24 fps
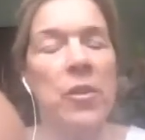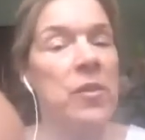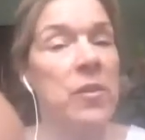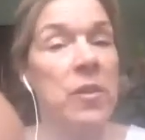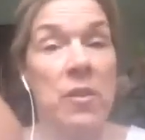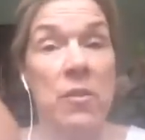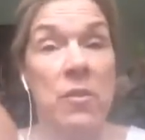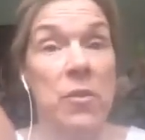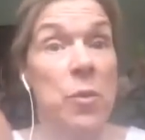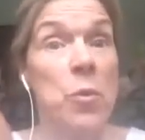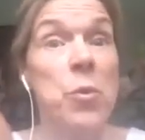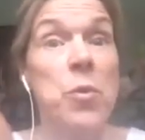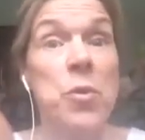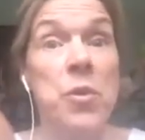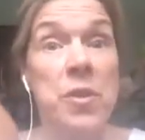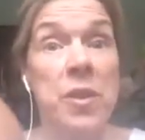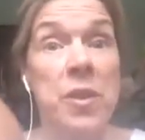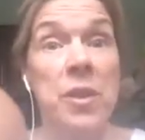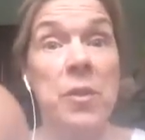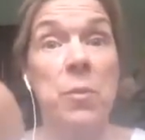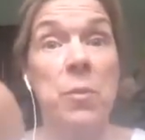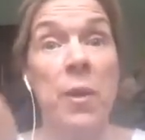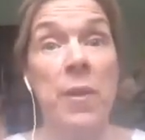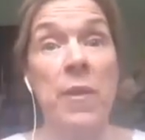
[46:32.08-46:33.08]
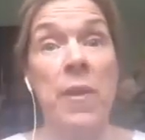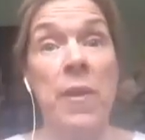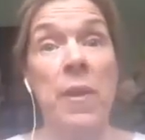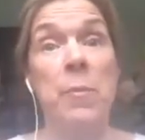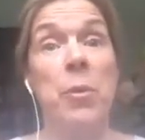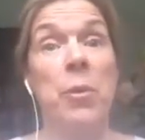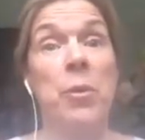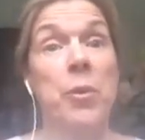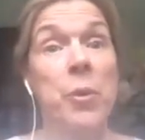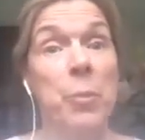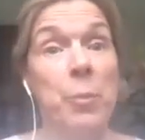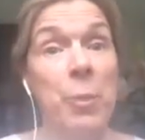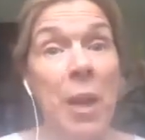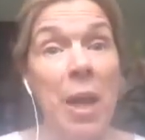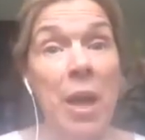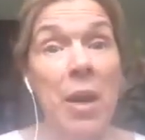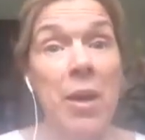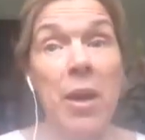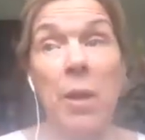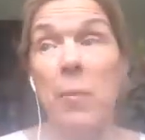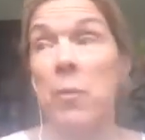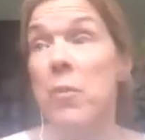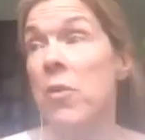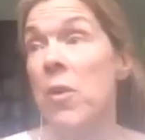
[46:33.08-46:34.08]
exhausted when they pulled the
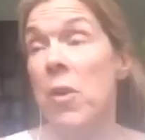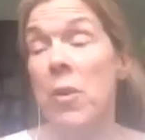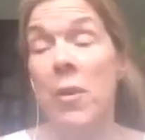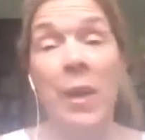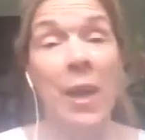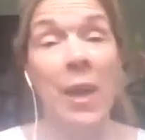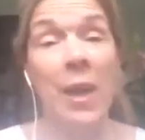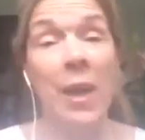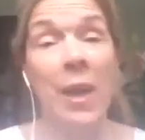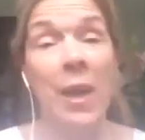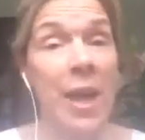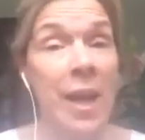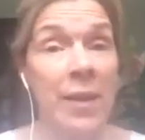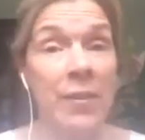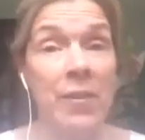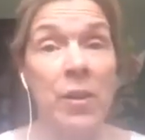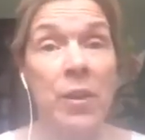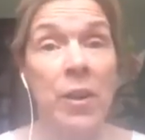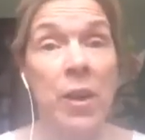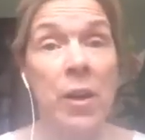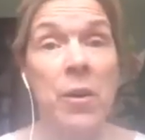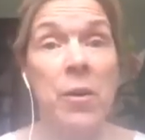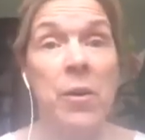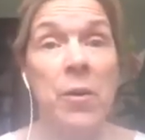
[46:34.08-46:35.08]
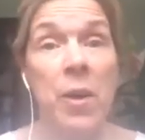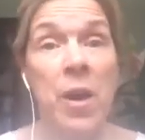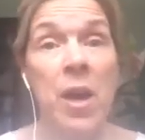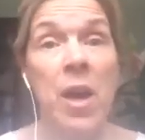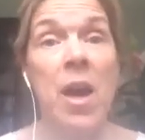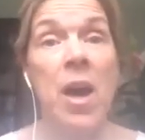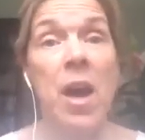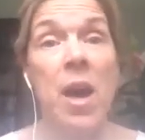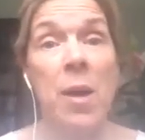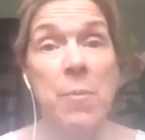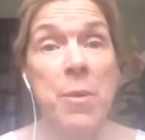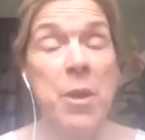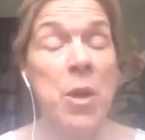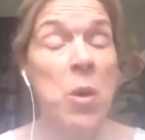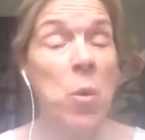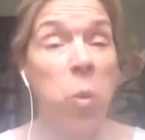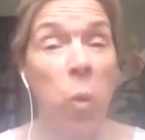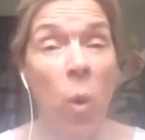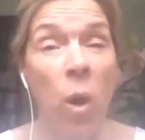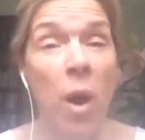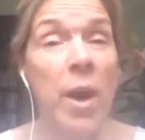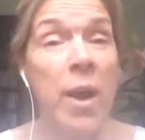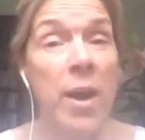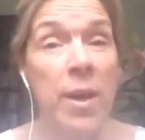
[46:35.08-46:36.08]
plug. I was so glad to go and be
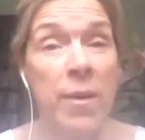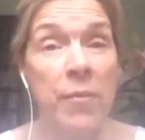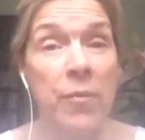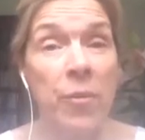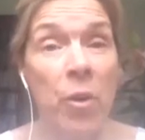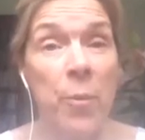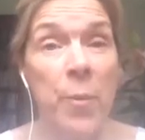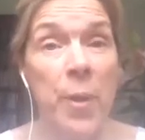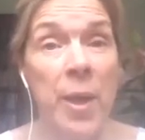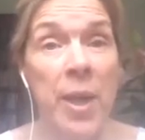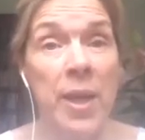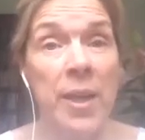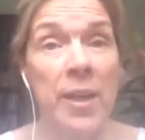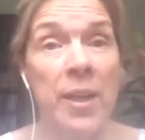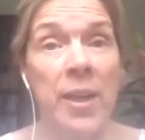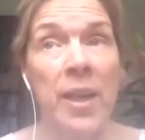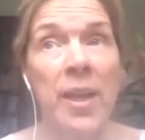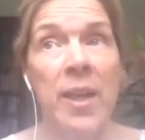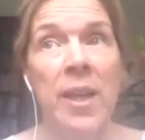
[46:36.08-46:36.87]
quiet for a bit.